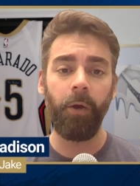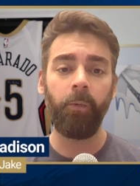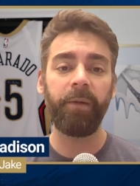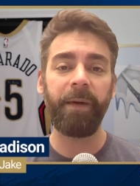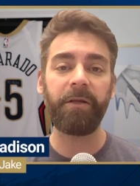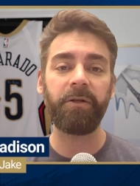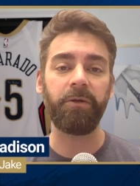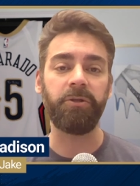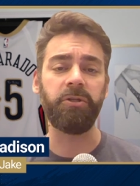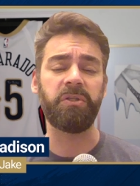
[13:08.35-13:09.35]
What about a dude
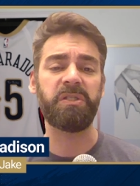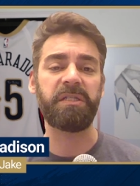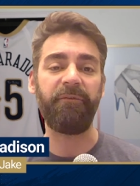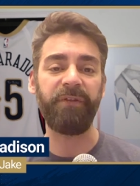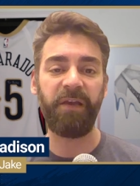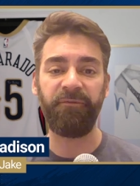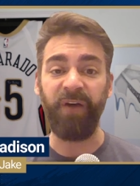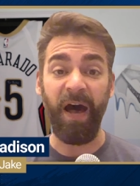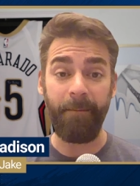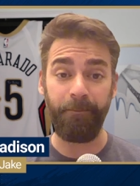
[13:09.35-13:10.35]
who shoots
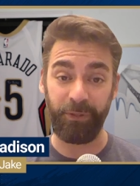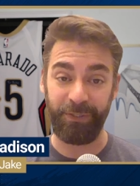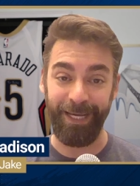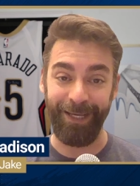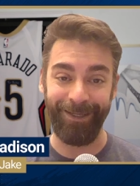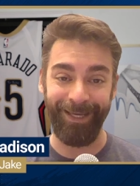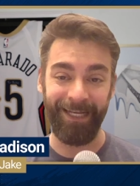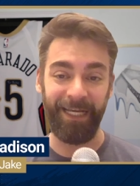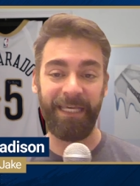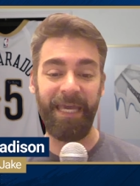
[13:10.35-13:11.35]
seventy-five percent
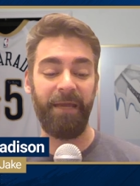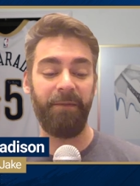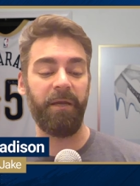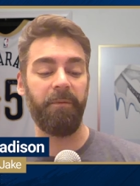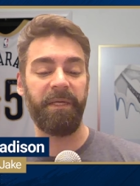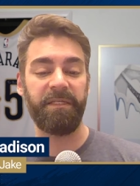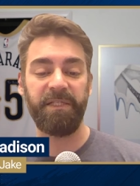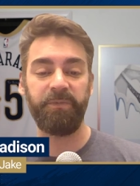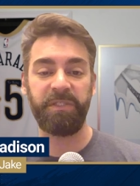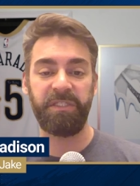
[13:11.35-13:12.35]
in a game here? Because
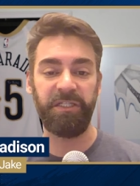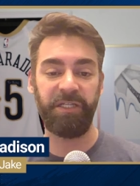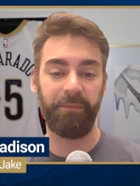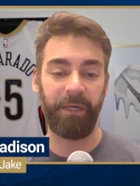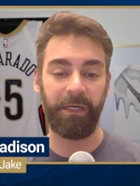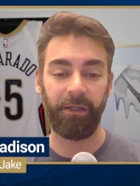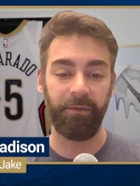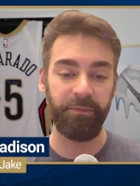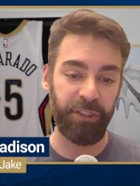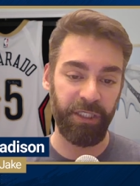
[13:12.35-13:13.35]
that's what C J
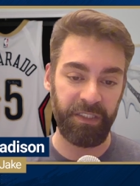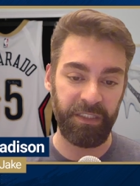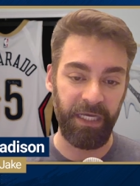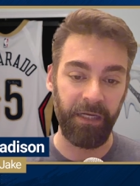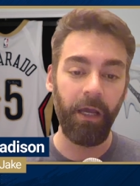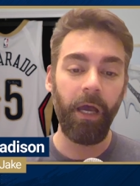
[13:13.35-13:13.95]
McCollum just did.